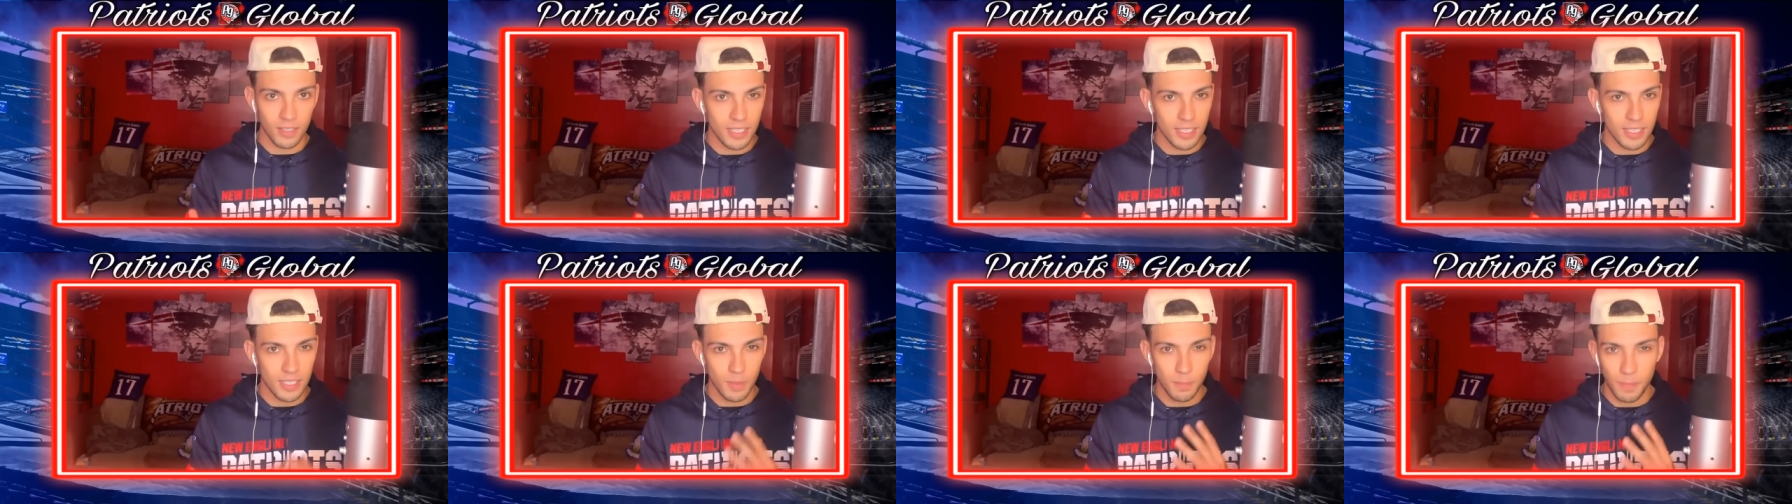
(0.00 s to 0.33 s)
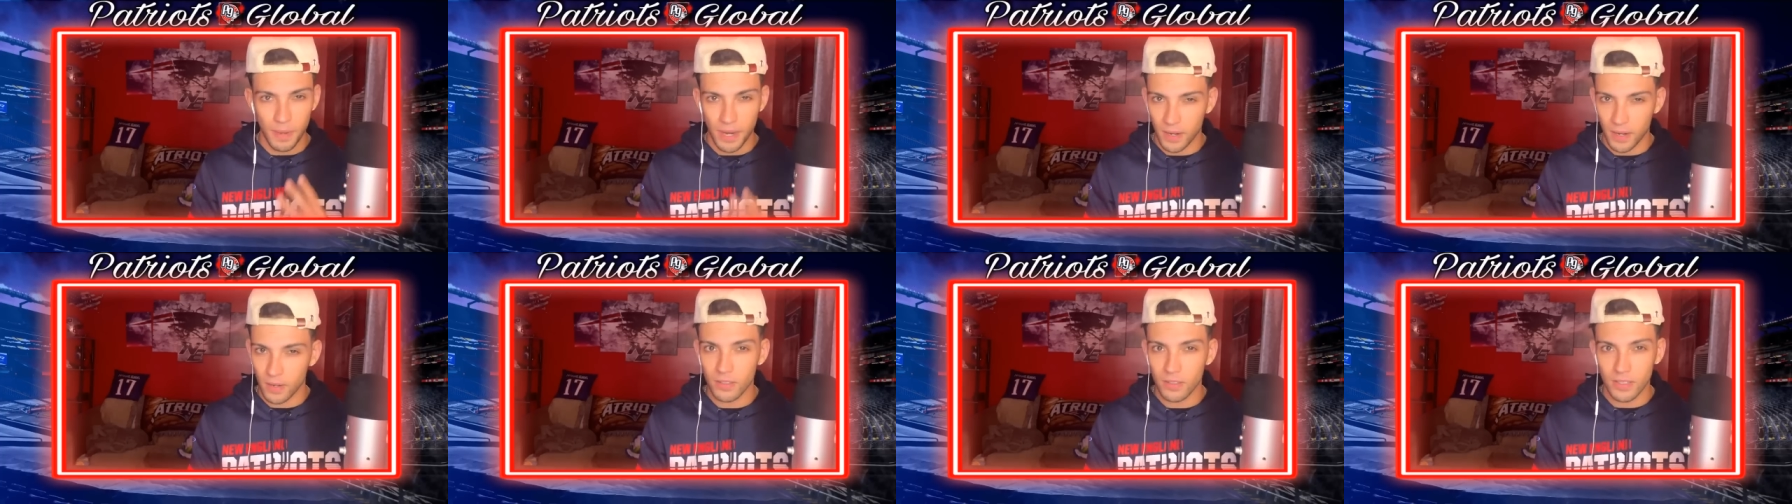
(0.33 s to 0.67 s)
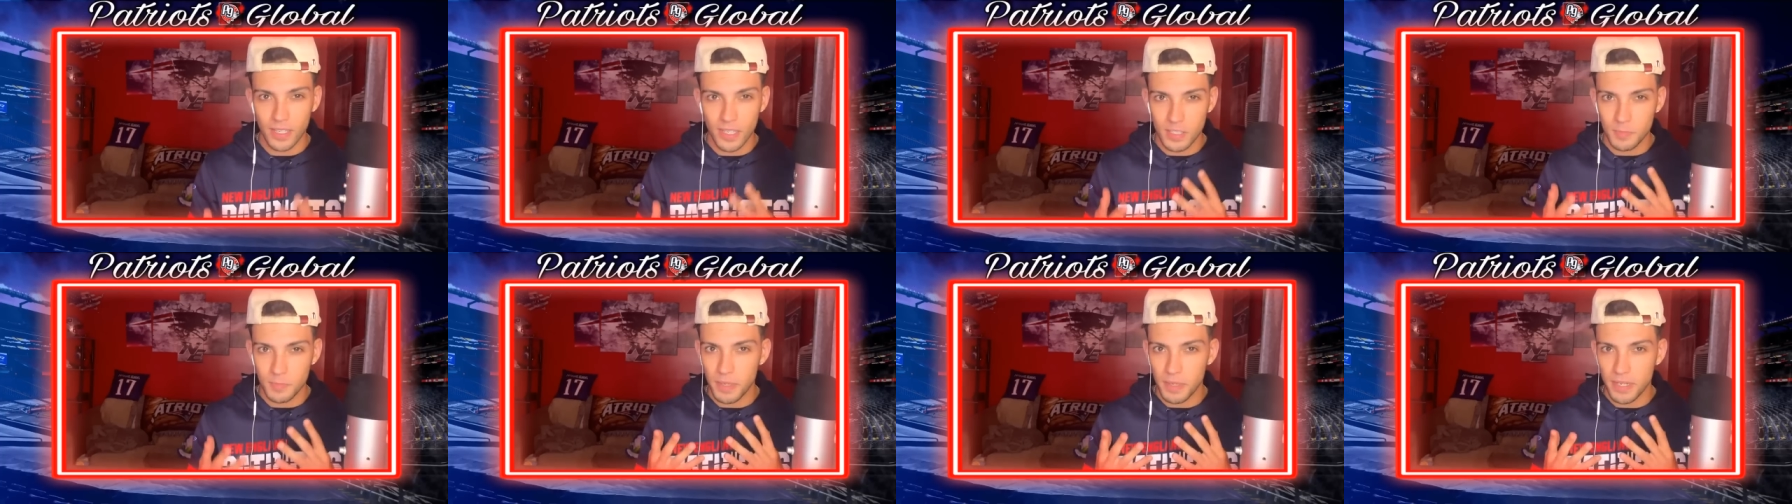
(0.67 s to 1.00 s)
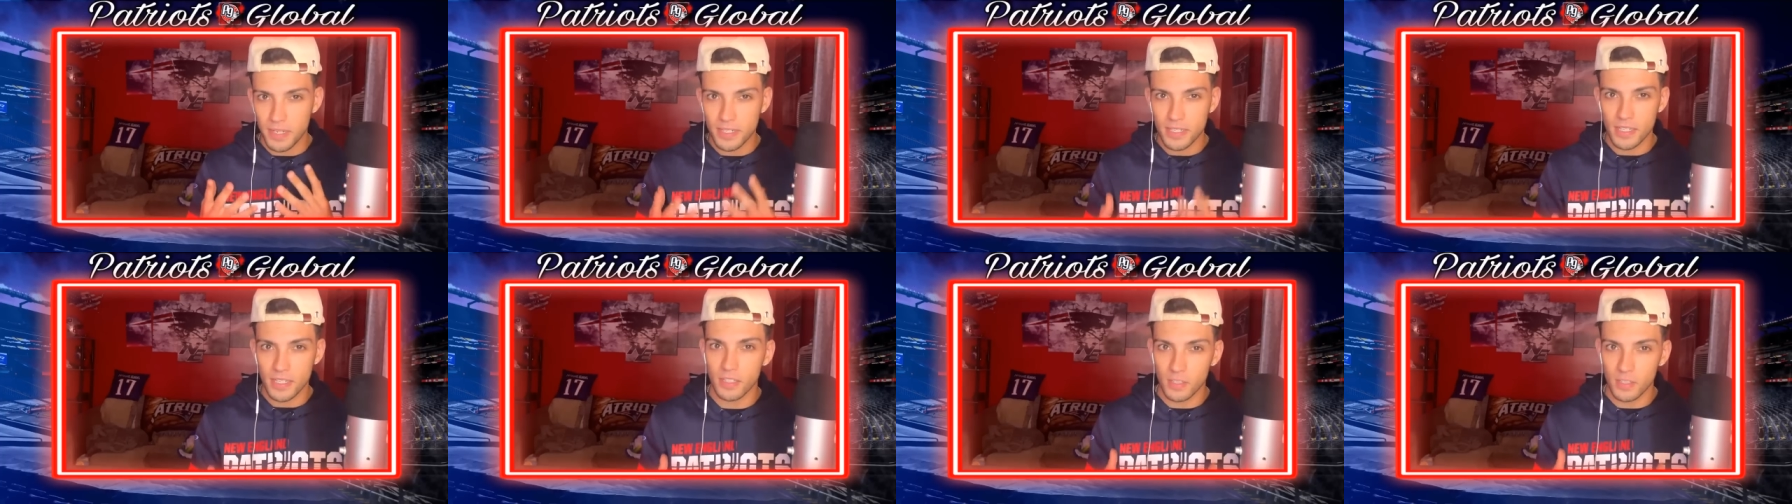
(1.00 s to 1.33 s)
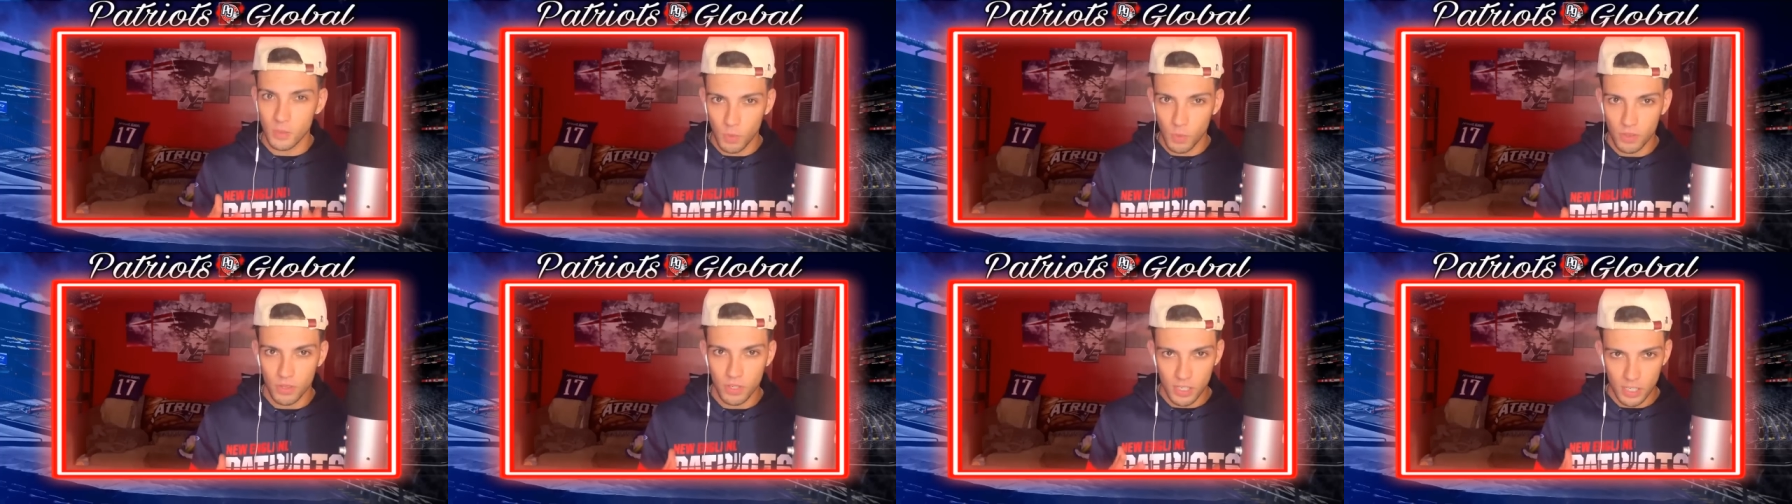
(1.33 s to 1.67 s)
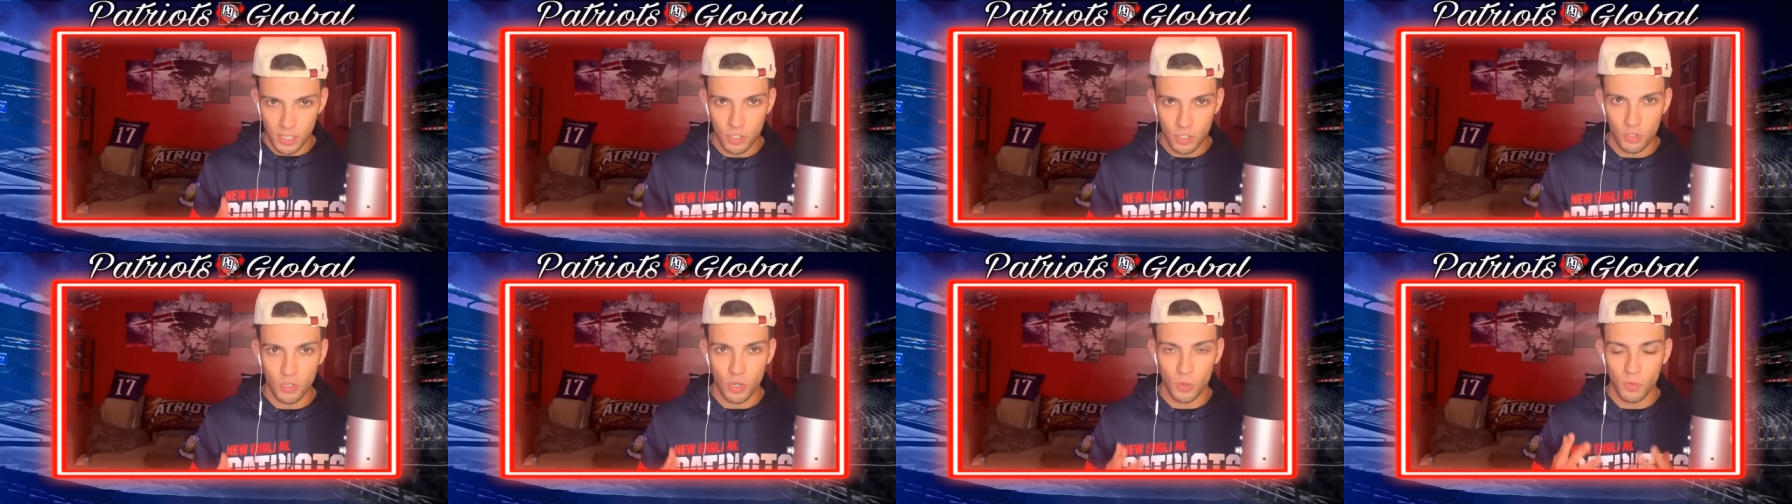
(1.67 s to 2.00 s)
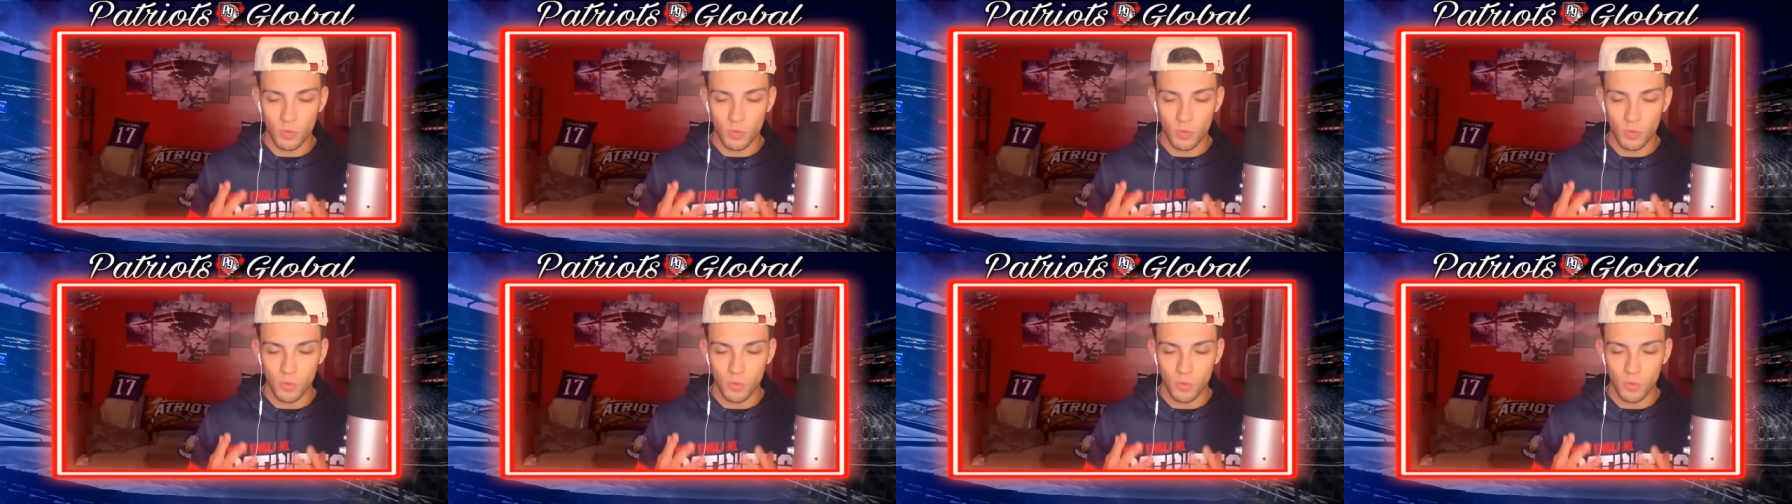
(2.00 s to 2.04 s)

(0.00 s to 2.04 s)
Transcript: He apparently has been dealing with an injury,